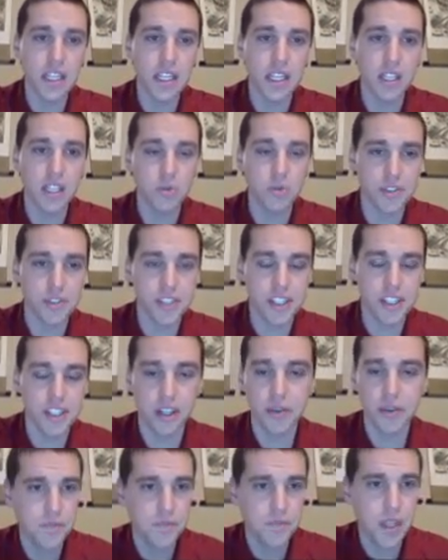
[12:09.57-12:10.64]
equals
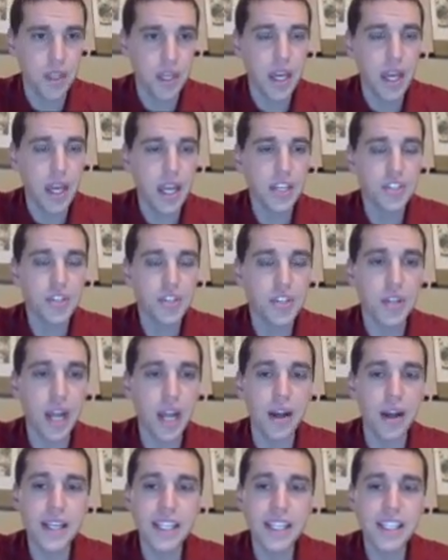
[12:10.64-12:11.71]
0. And so
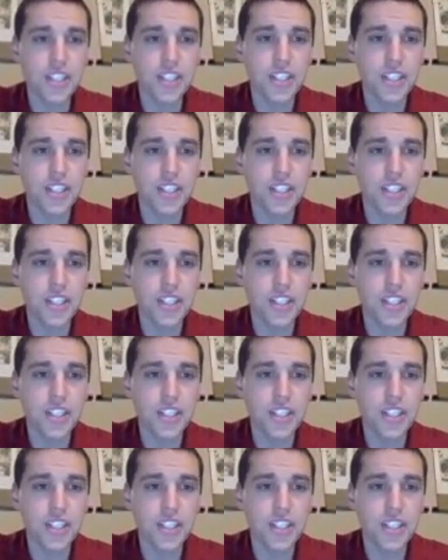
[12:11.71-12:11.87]
now I need a